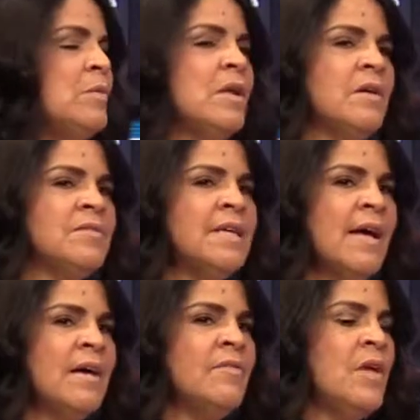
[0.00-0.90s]
would love to
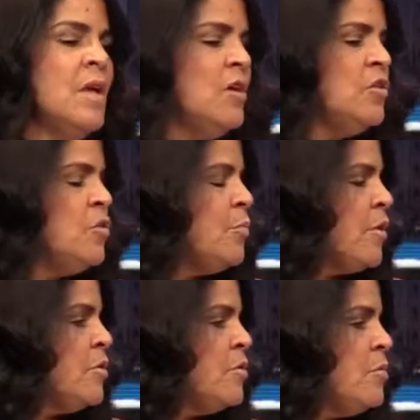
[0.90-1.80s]
have you
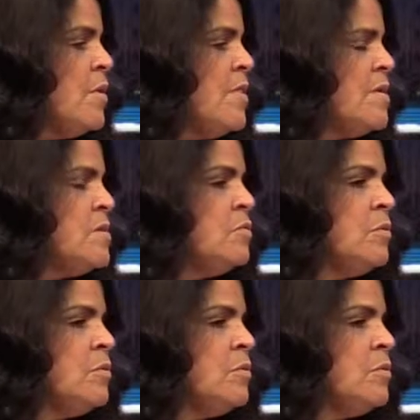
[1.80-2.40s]
partner with us.